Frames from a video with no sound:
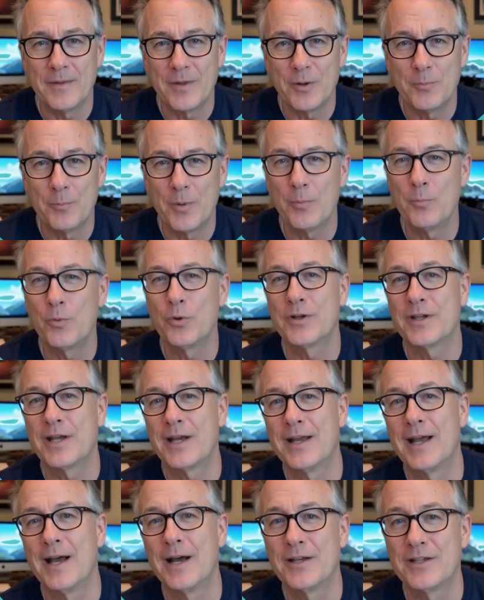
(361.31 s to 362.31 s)
It may
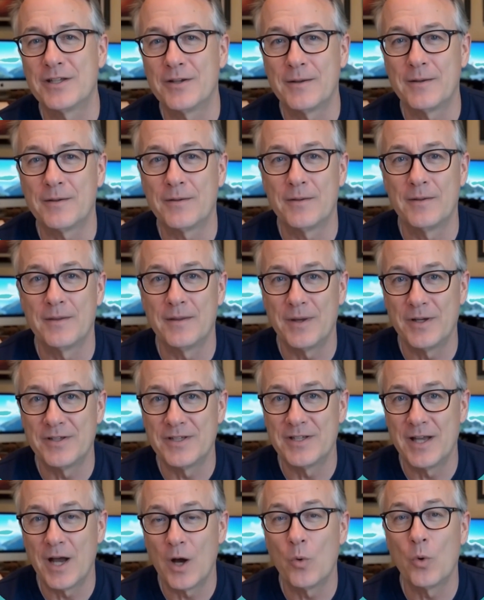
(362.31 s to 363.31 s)
present as a
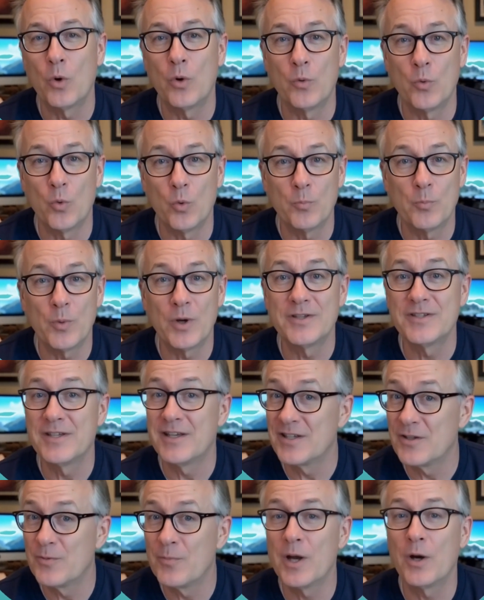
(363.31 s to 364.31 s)
sour or
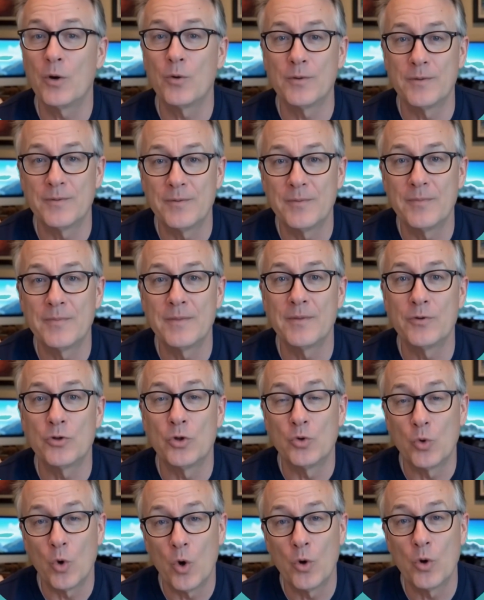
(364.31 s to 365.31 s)
musty smell,
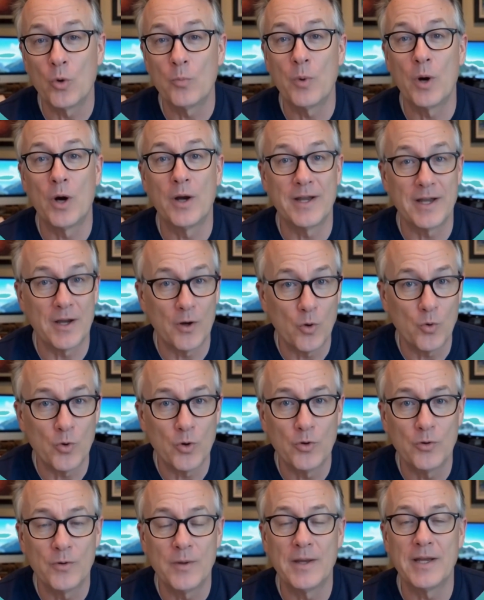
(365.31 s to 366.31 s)
stronger body
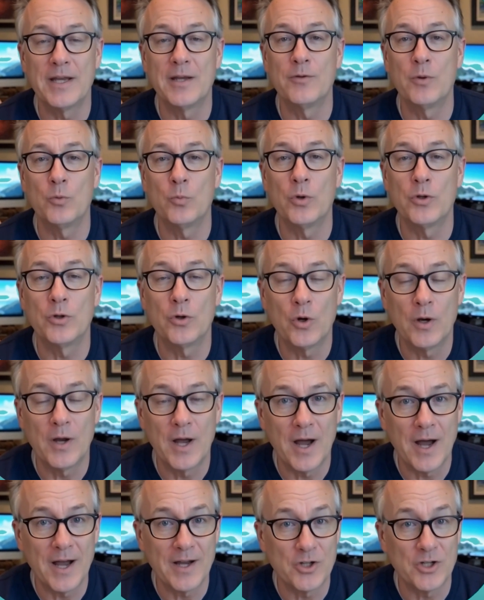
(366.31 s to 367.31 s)
odor even with good
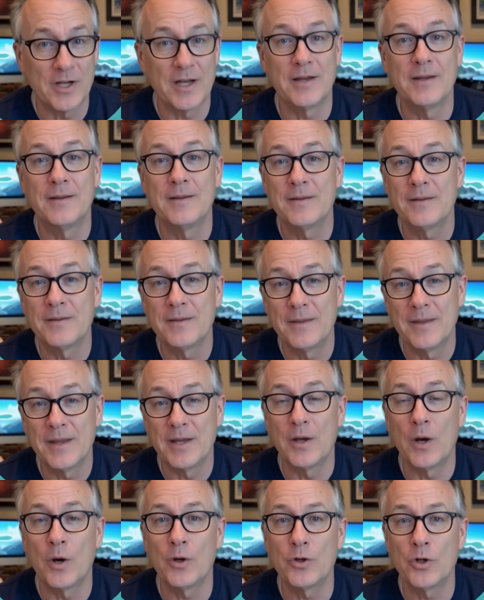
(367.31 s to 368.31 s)
hygiene,
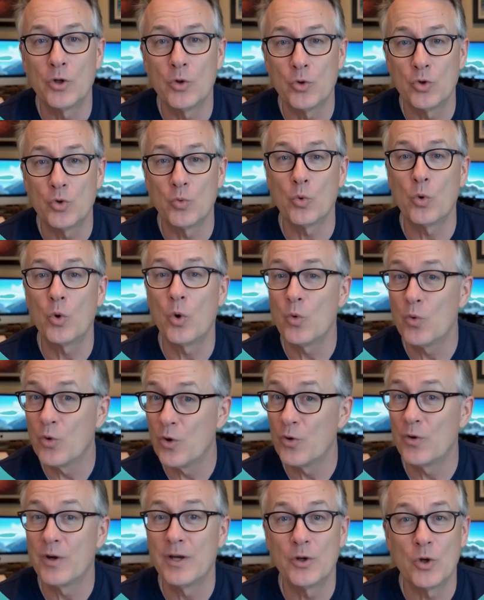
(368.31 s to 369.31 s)
an unusual
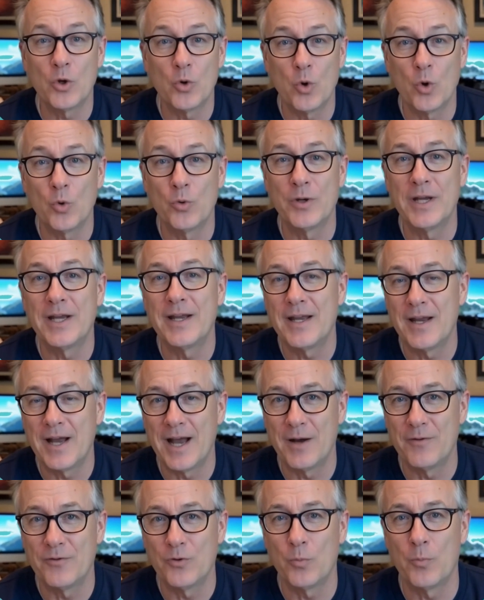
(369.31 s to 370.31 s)
odor in clothing
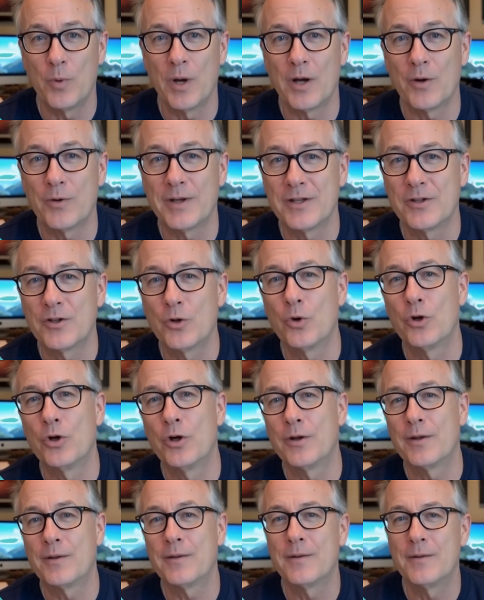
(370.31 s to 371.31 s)
after mild exertion.